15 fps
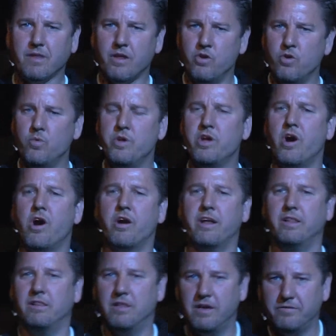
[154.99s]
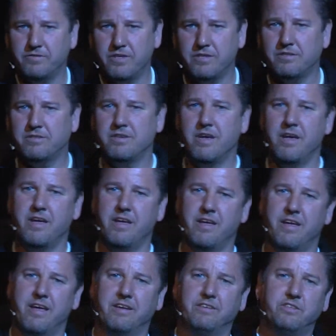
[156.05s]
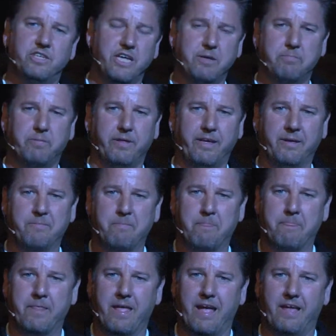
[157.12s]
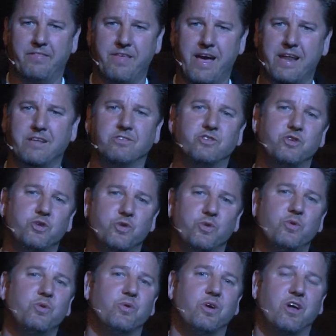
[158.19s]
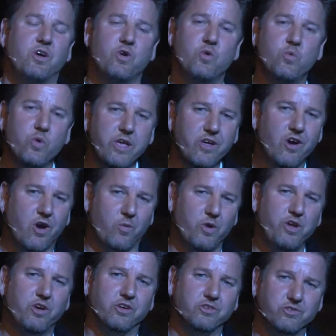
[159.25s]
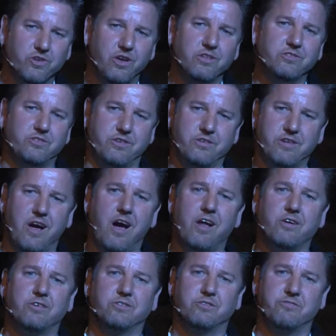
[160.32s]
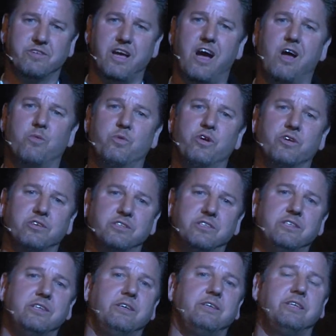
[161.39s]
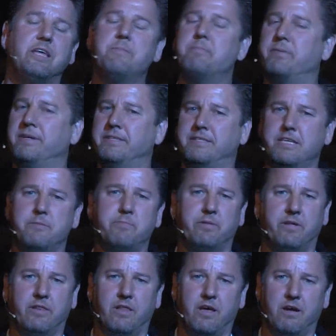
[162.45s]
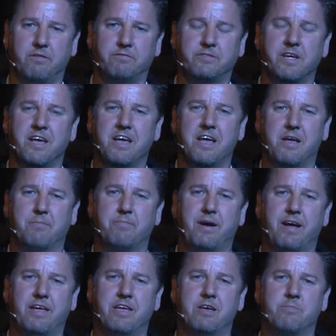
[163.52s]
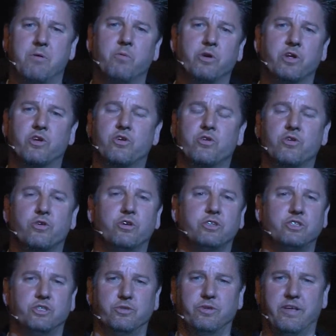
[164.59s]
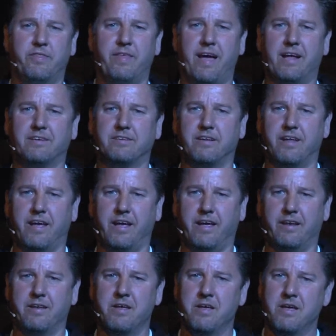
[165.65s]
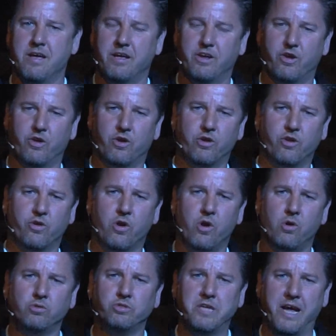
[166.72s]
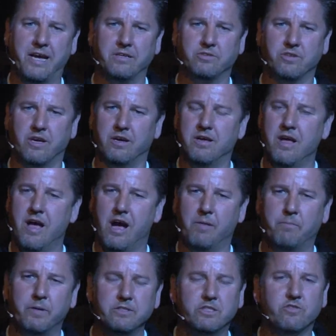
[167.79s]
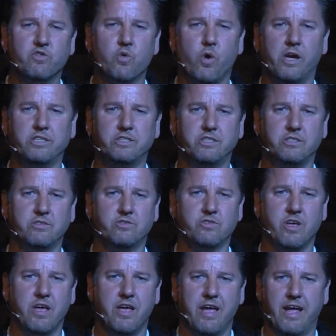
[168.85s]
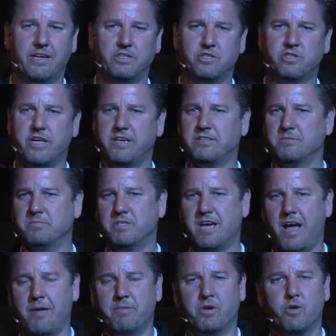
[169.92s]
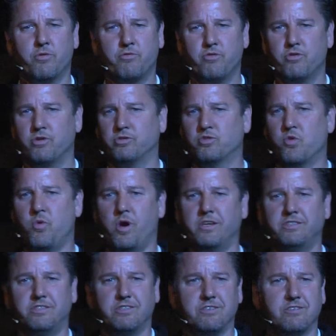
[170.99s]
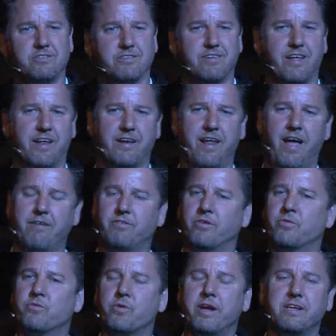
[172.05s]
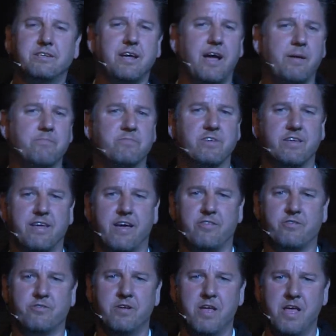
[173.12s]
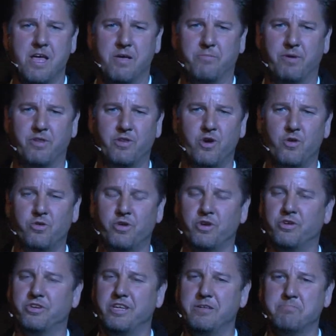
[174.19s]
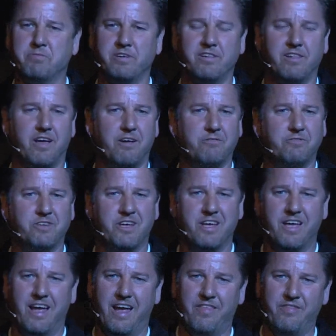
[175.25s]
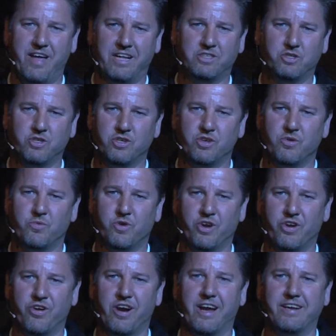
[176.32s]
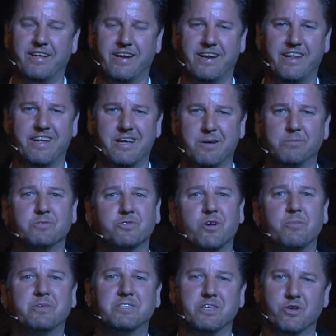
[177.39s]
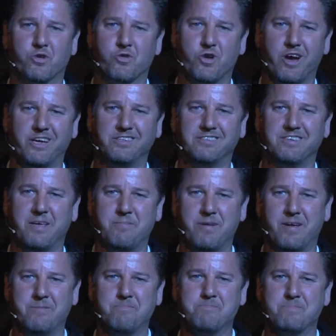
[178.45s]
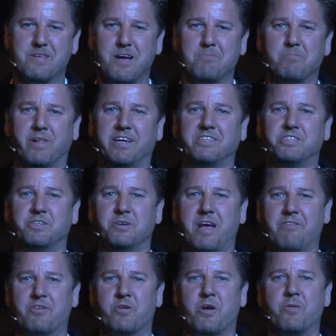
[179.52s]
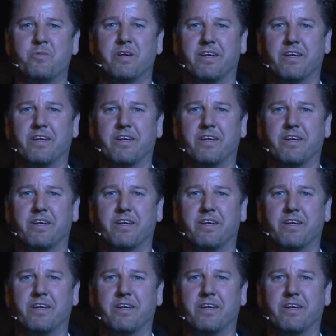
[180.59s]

who we are. He loves us deeply, and that is who we are. We are sons and daughters of God. We are deeply, deeply loved by him. I want to encourage you in that today. And your host has a bunch of questions, and just take some time and go through those questions and have a great time together. But know that you're deeply loved, and that's where your identity comes from. It's in Christ. Amen. God bless you. Have a great